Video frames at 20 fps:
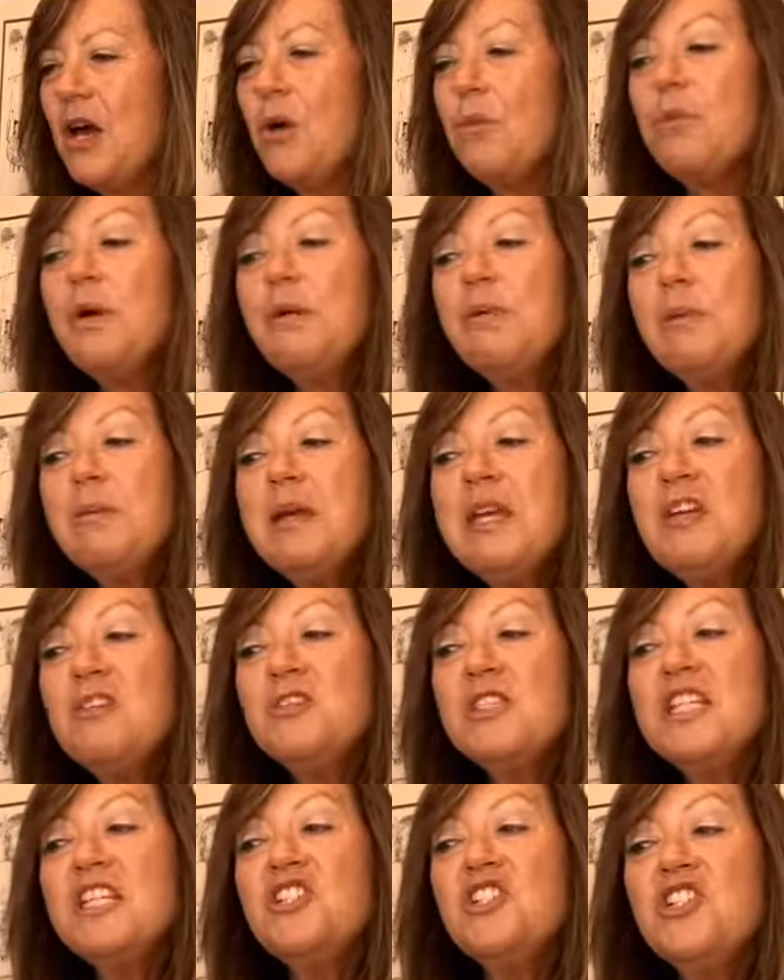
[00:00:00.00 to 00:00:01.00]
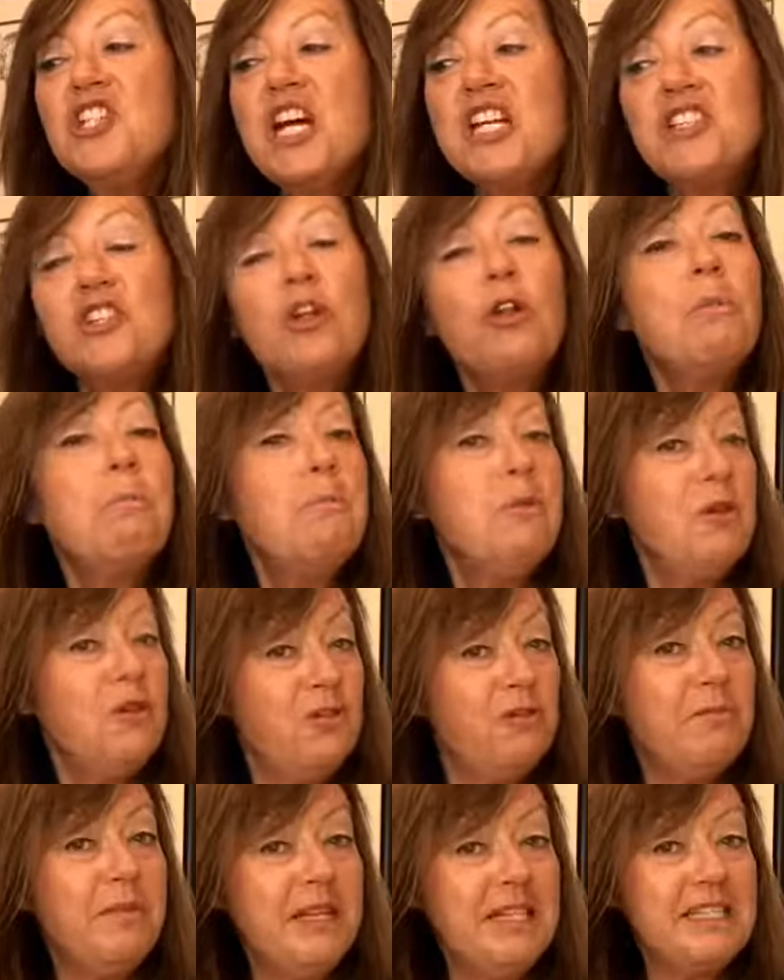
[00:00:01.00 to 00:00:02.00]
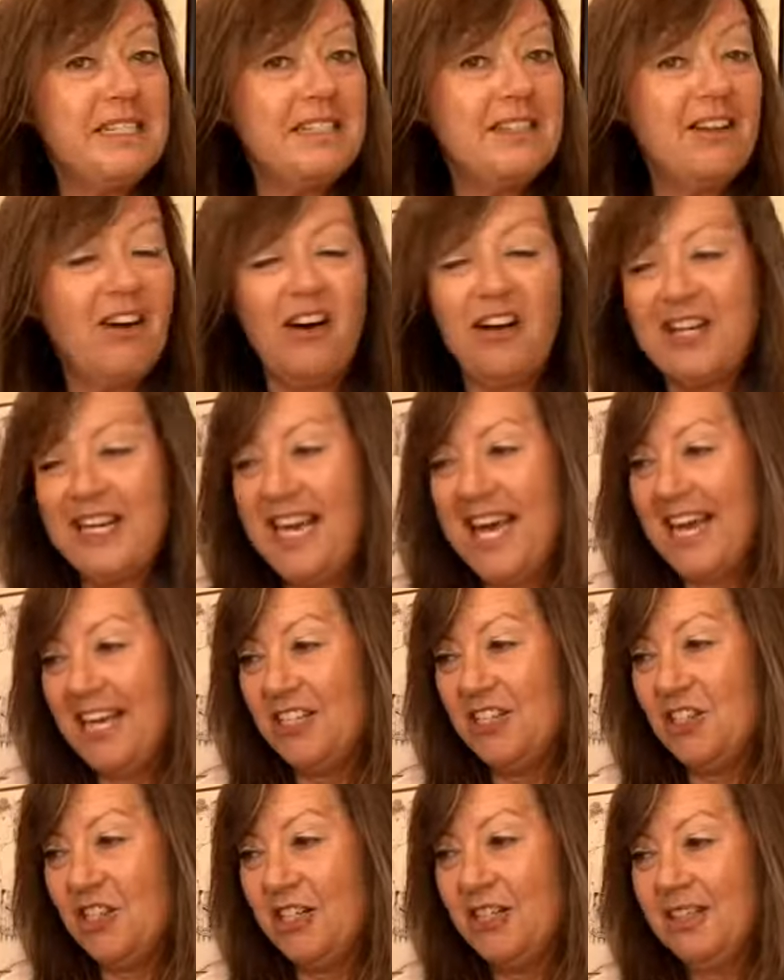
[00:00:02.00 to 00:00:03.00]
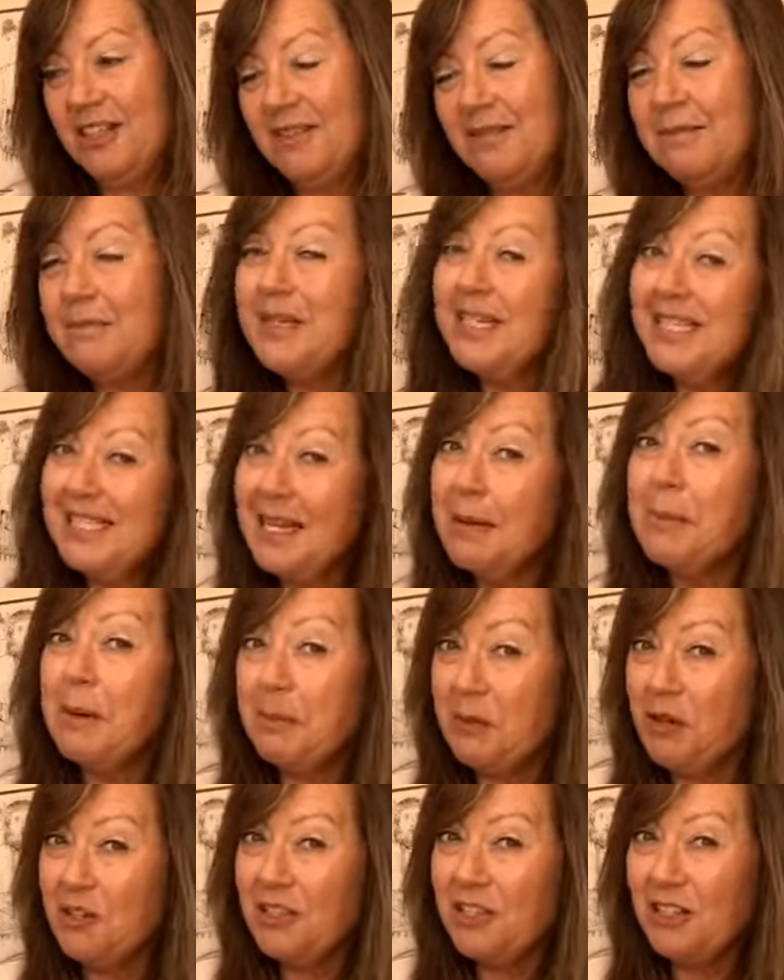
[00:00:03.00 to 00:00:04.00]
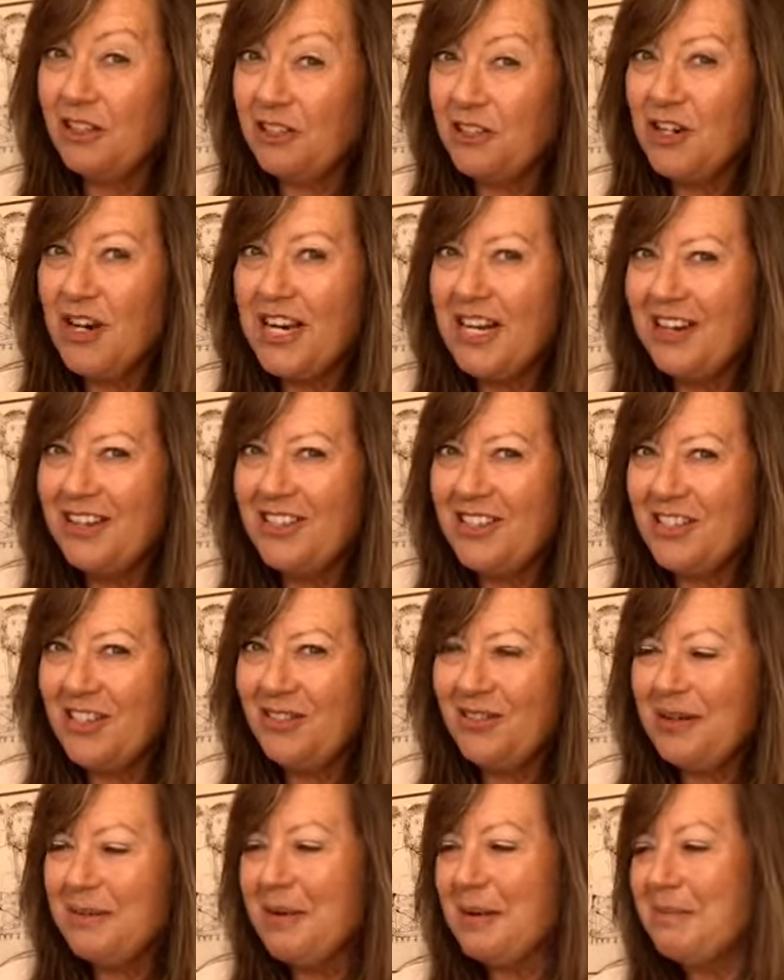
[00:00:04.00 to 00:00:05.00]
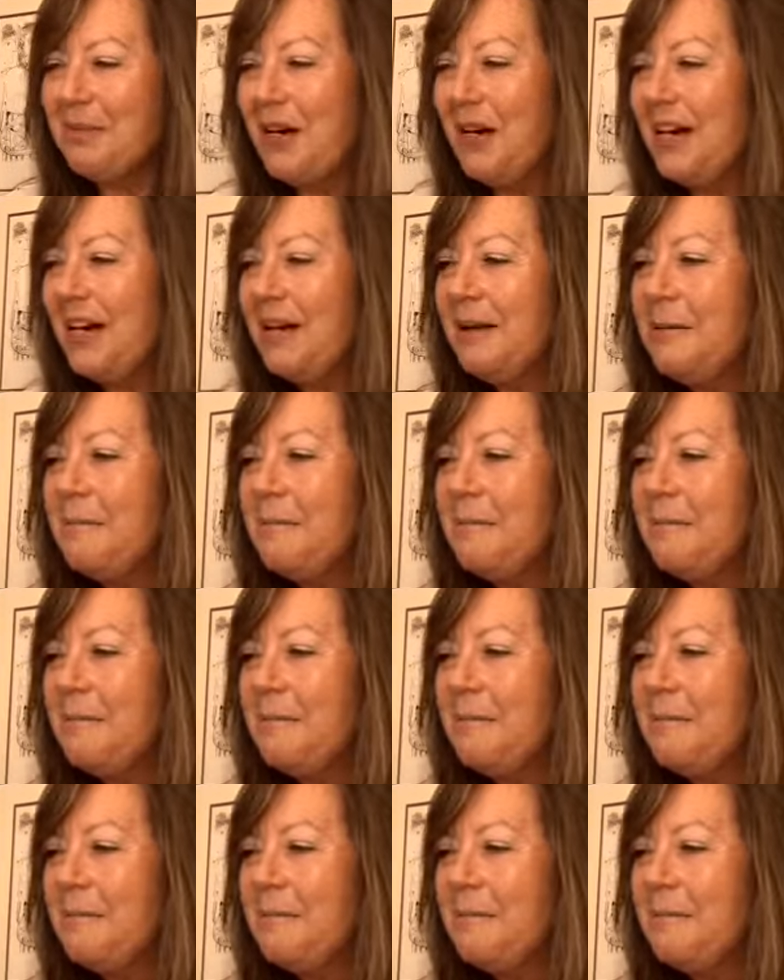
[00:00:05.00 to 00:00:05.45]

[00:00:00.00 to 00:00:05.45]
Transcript: We will be using gentle movement on occasion, because I'm a personal trainer too, remember,